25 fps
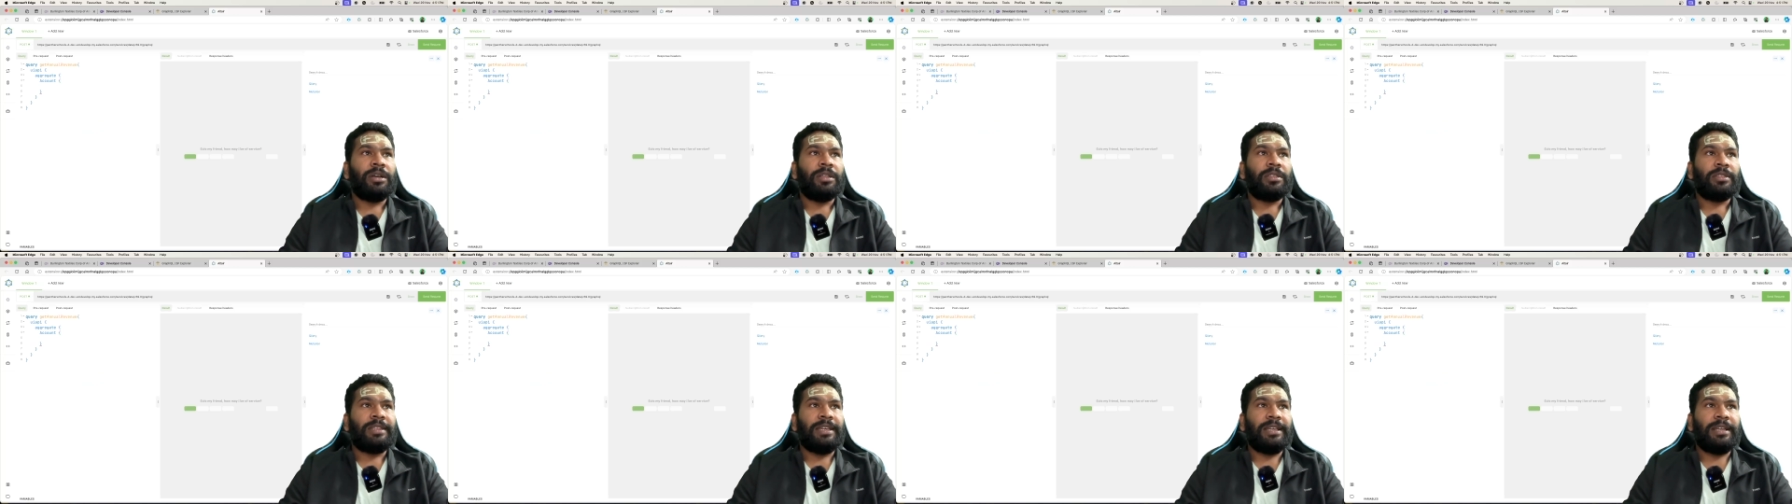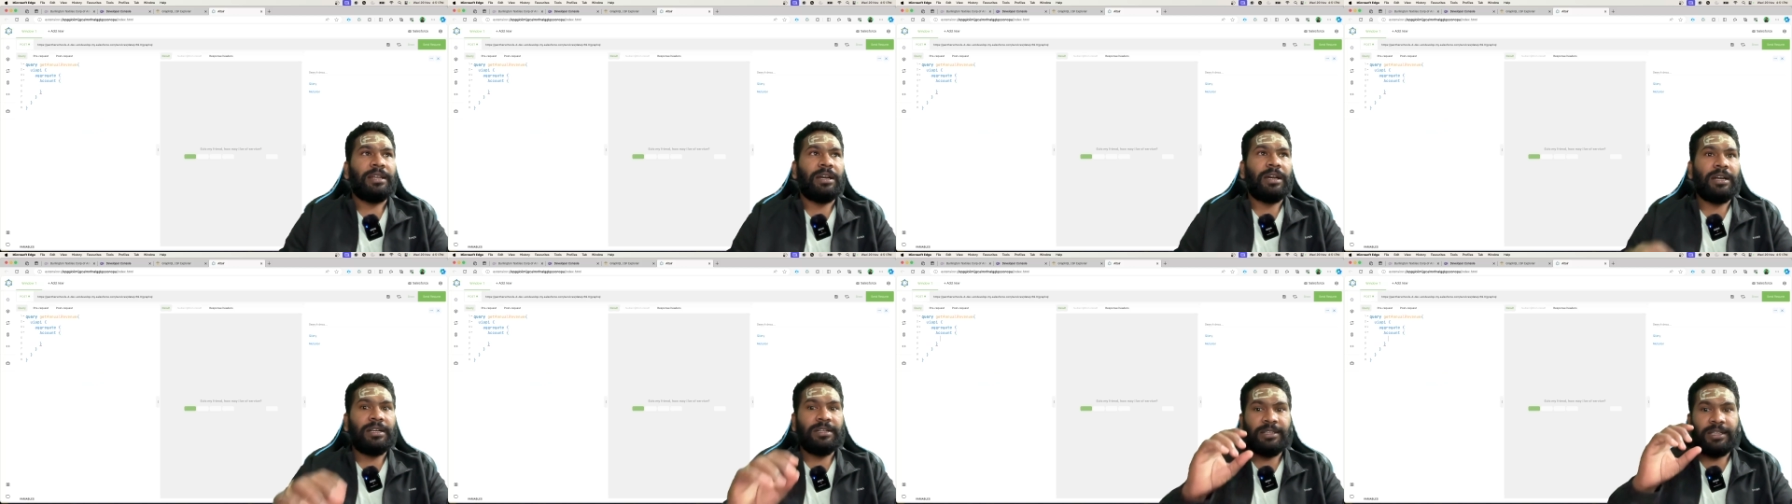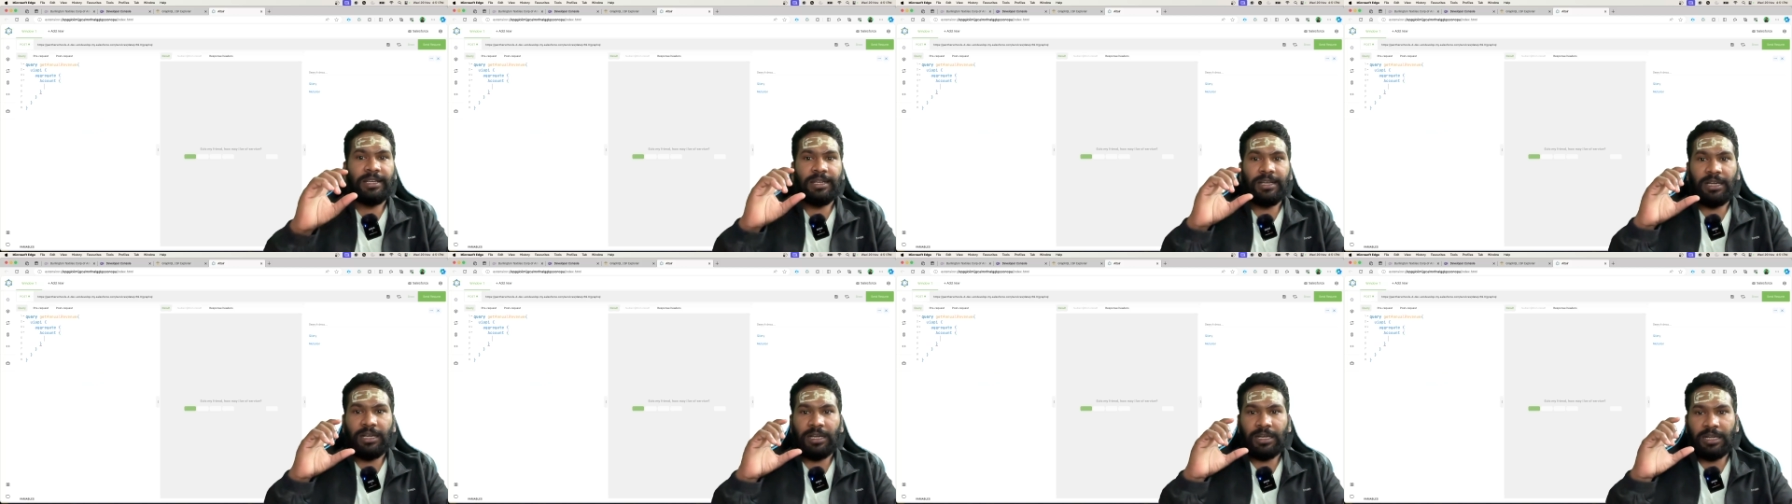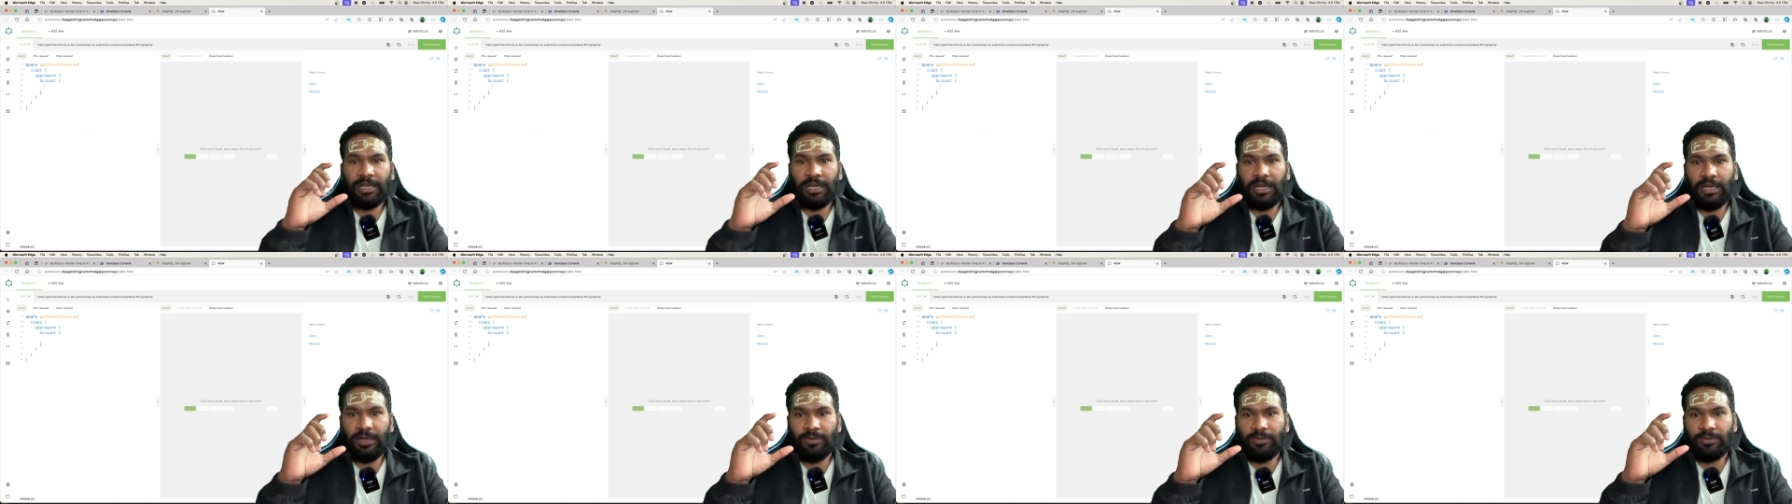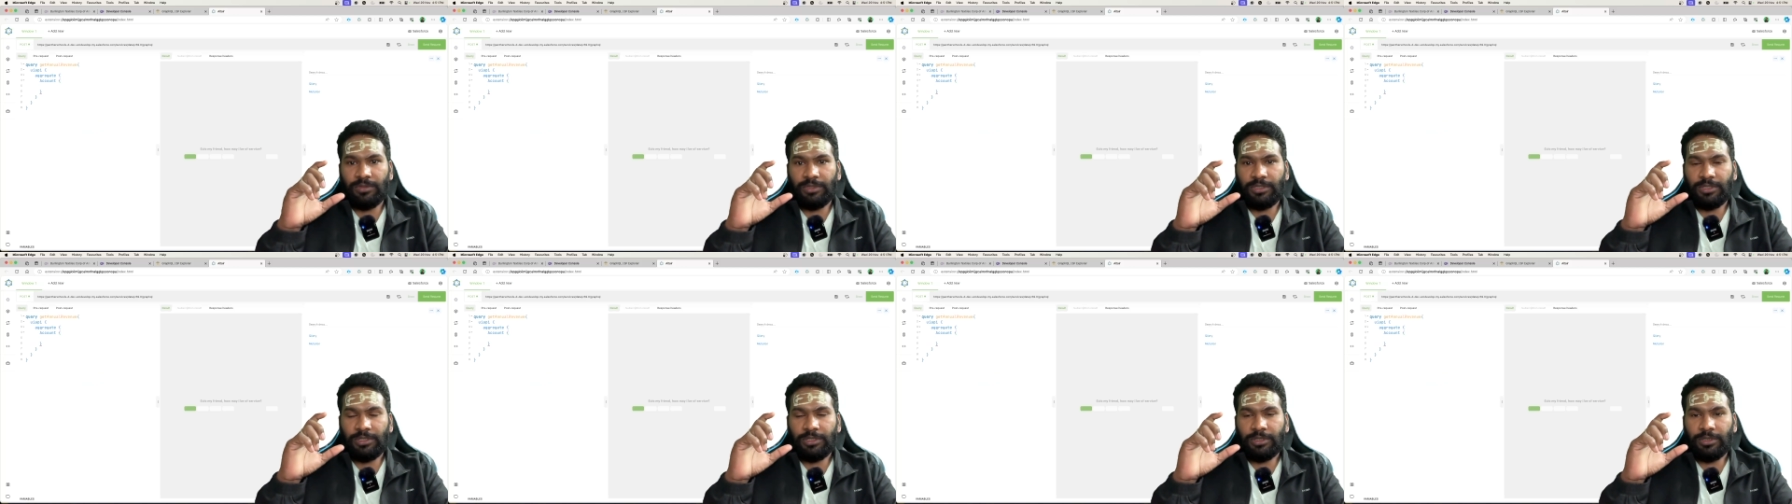Then under
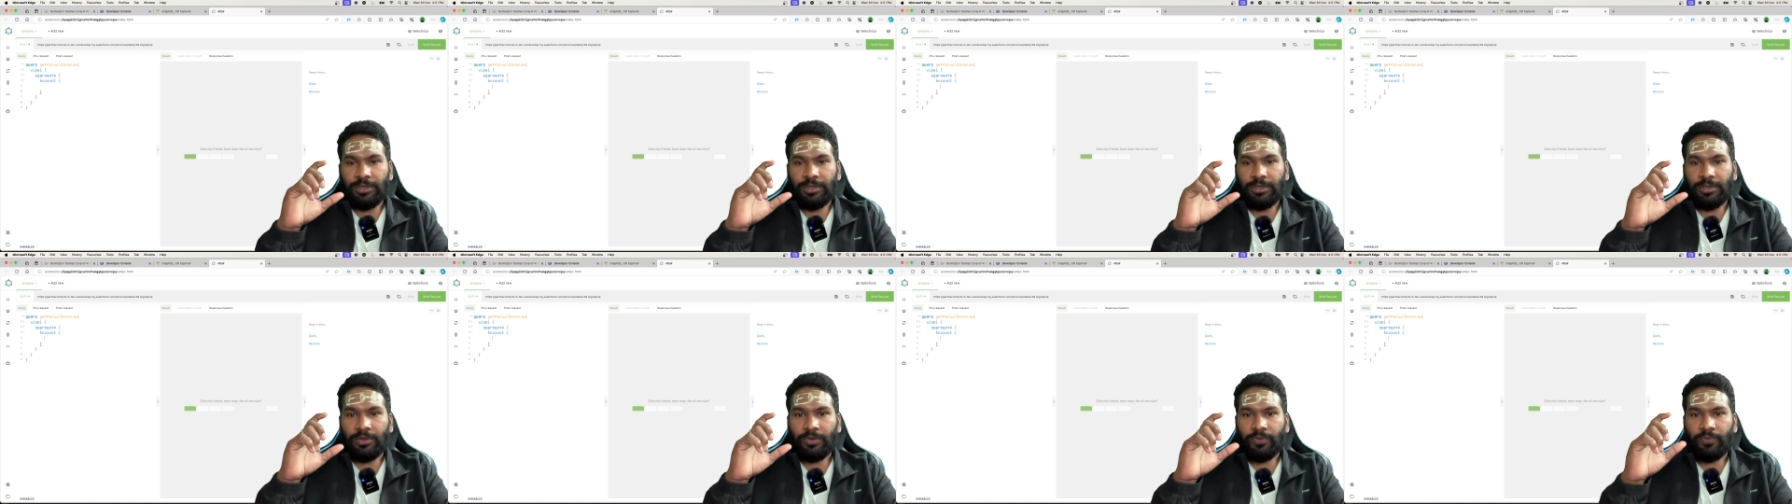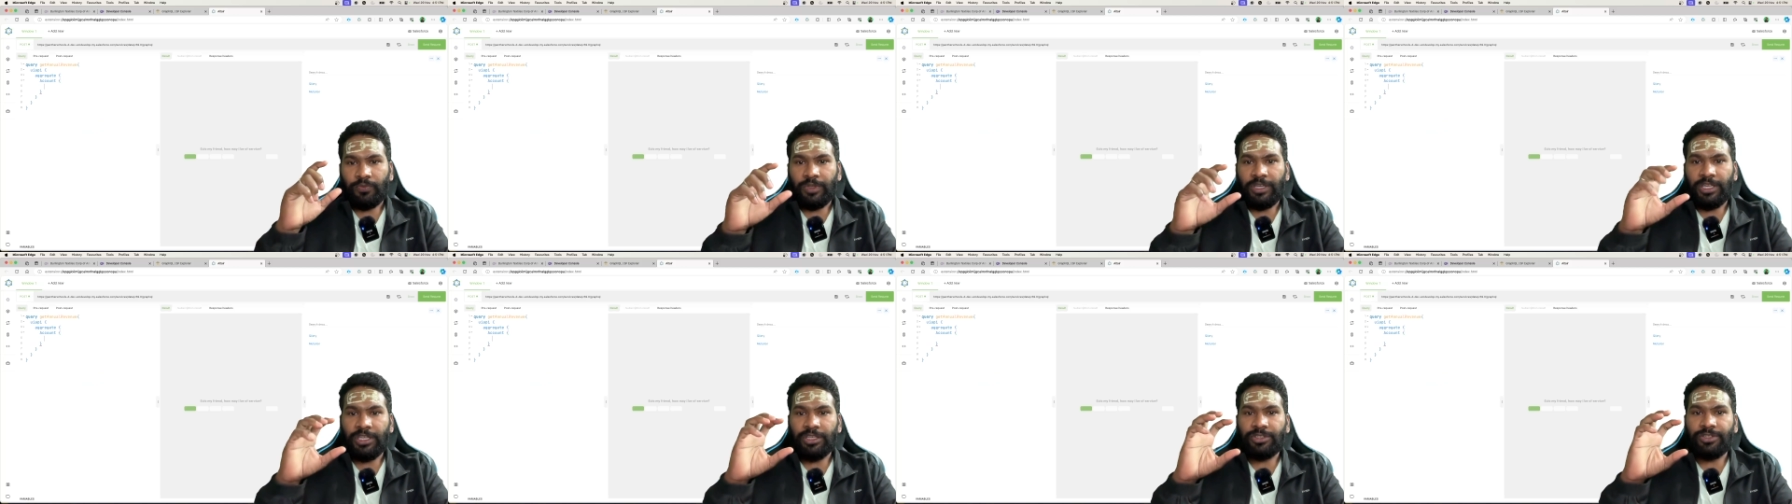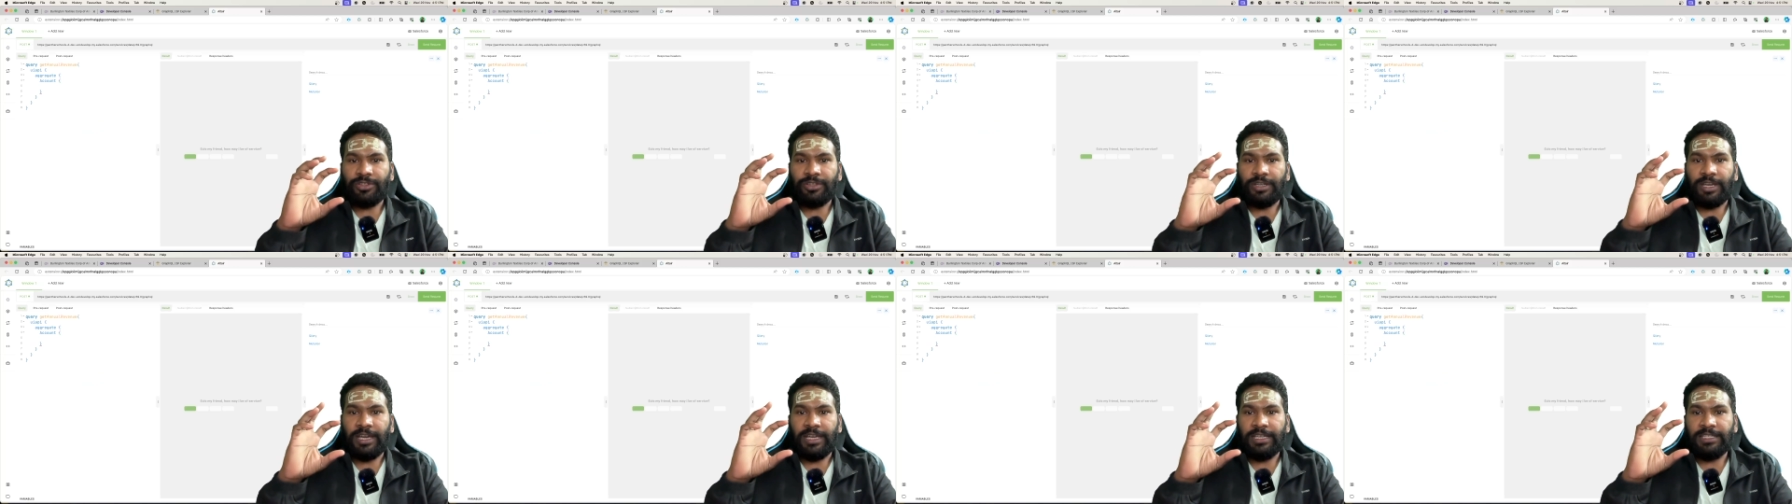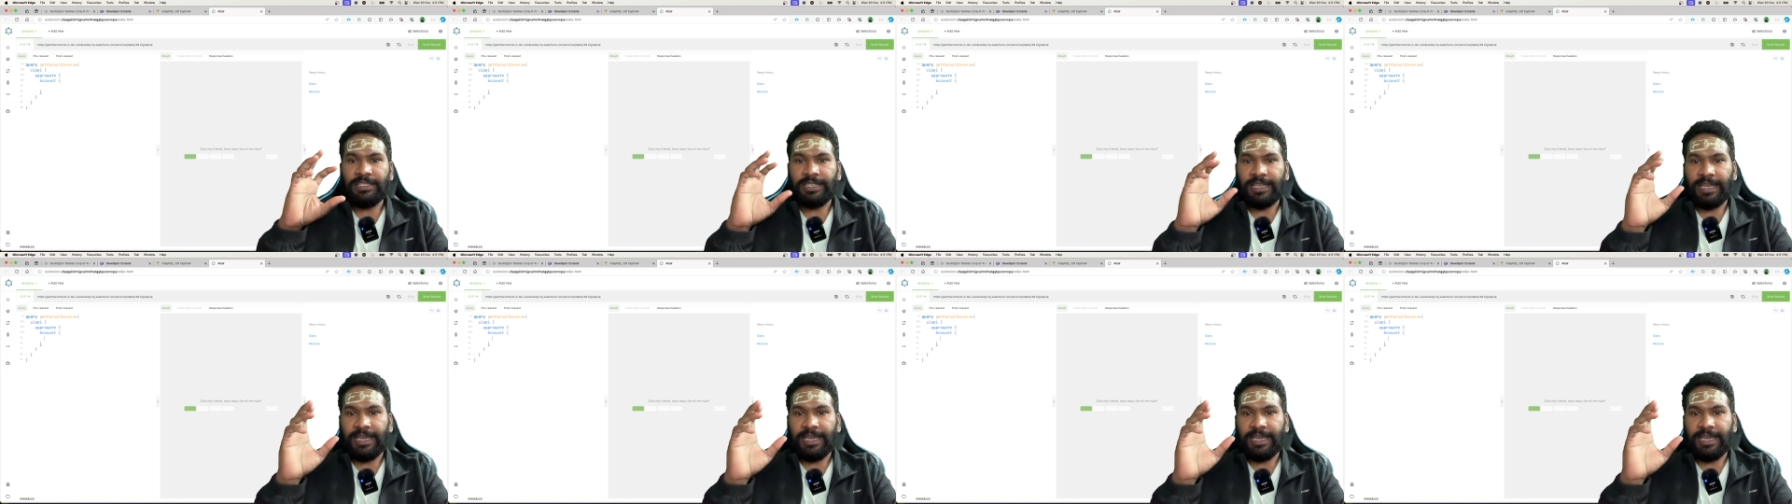account, we used to have